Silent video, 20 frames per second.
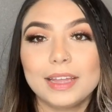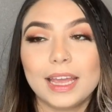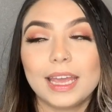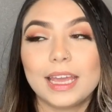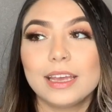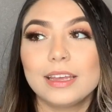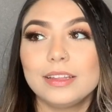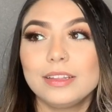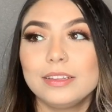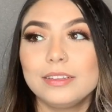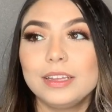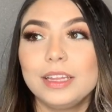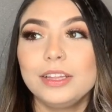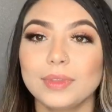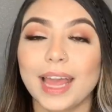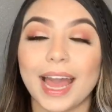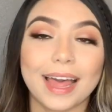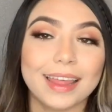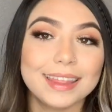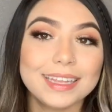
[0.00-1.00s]
Like,
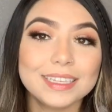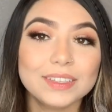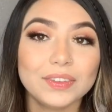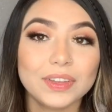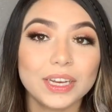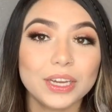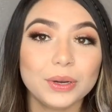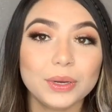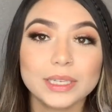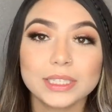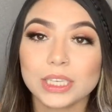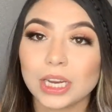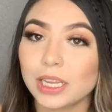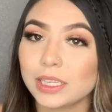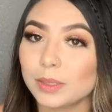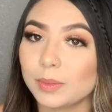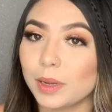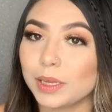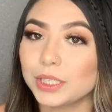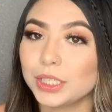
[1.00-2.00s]
yeah, this video is
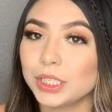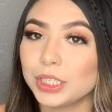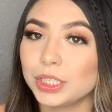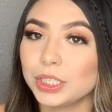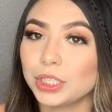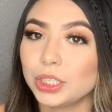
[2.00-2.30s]
not sponsored,